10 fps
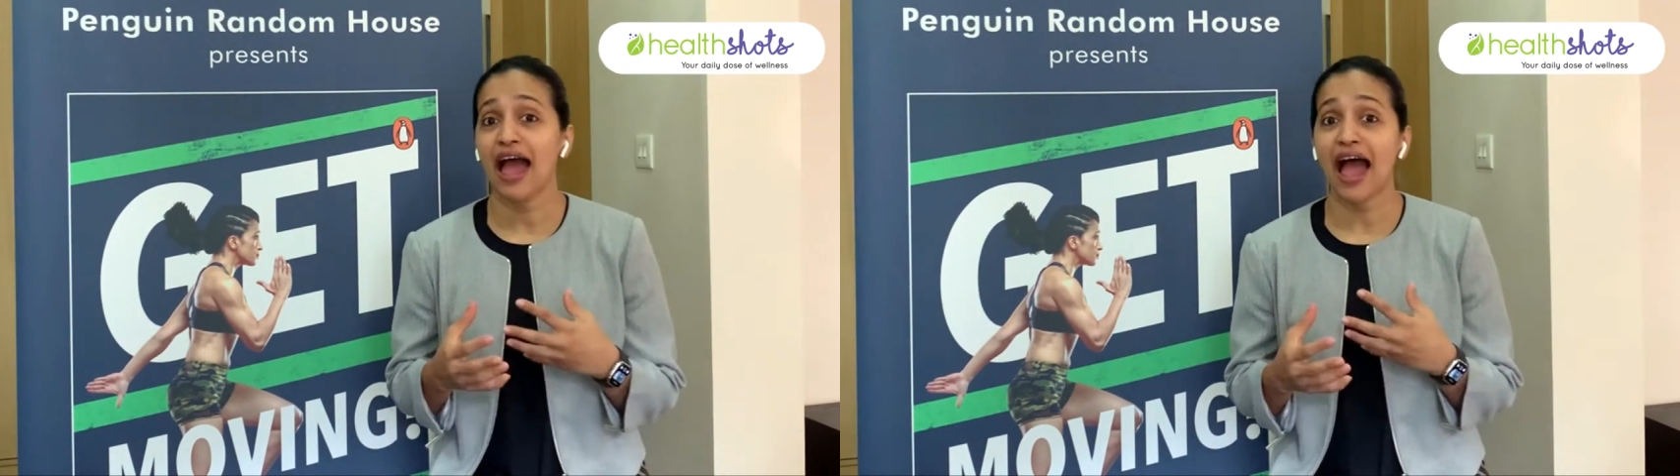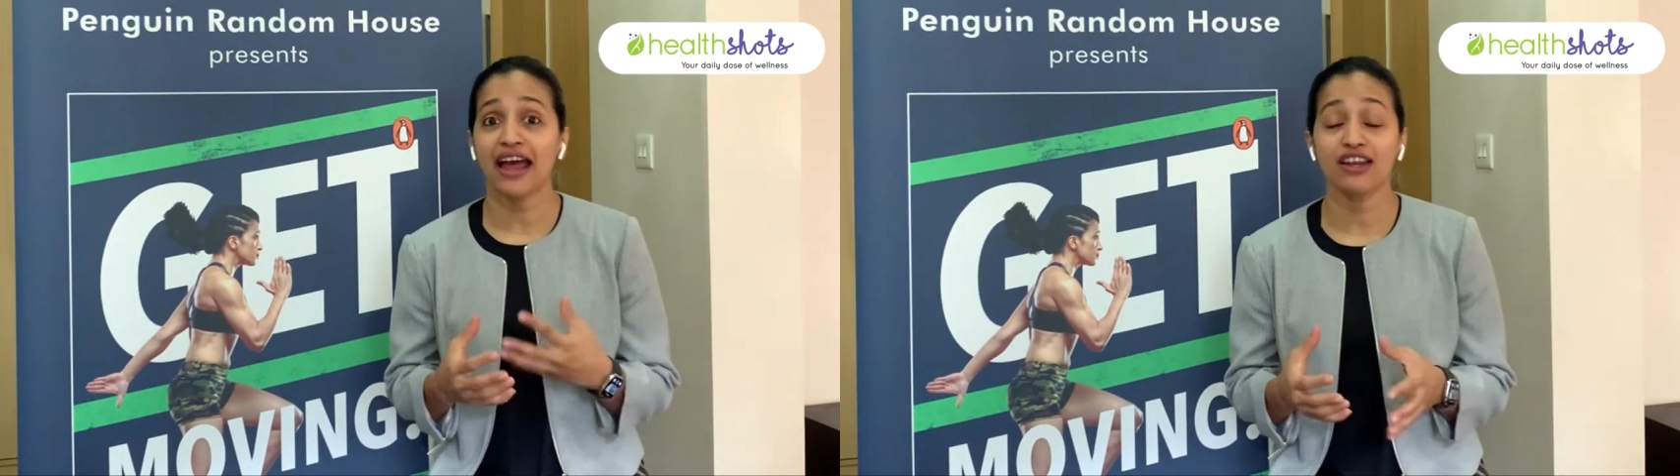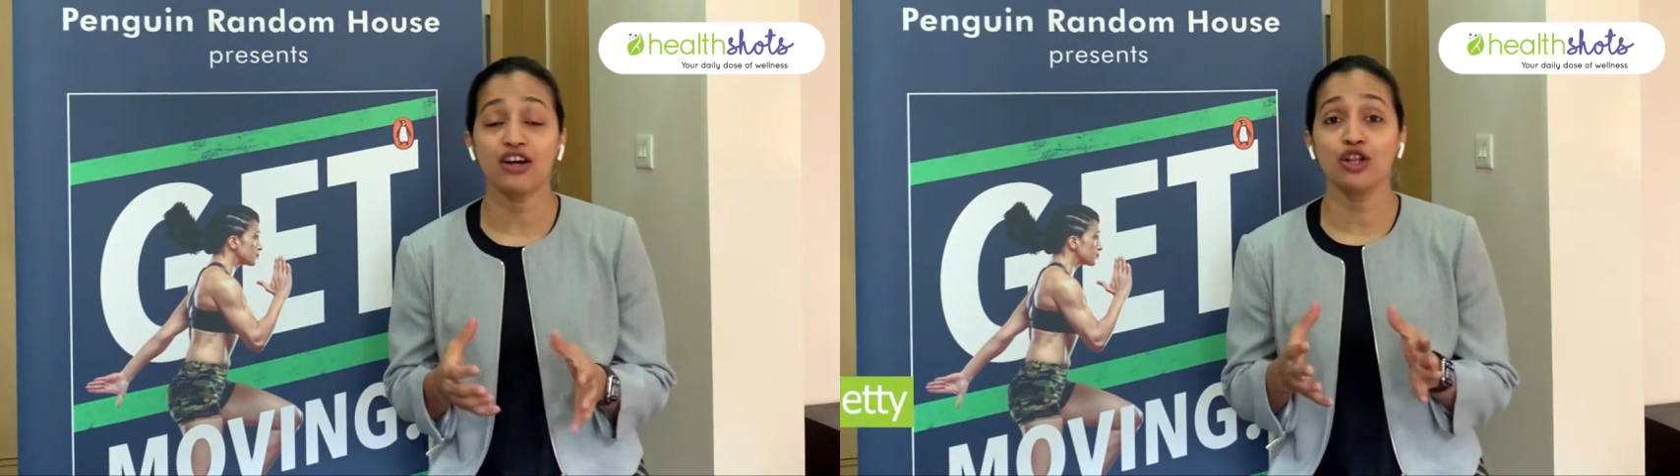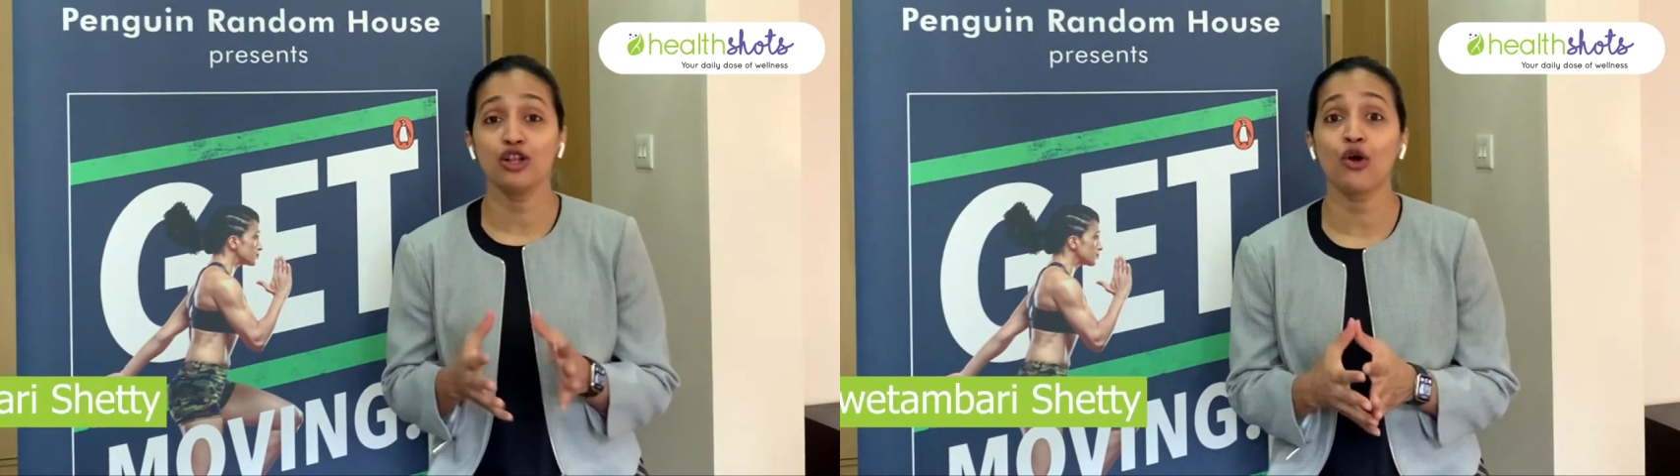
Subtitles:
and a lot